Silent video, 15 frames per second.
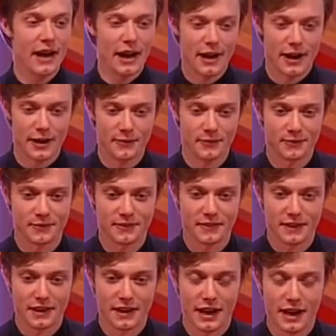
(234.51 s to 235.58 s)
I
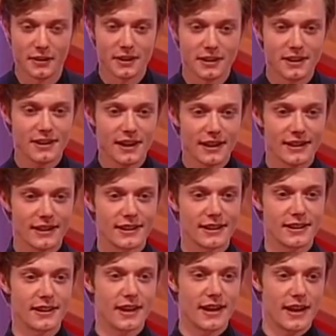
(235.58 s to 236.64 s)
want to thank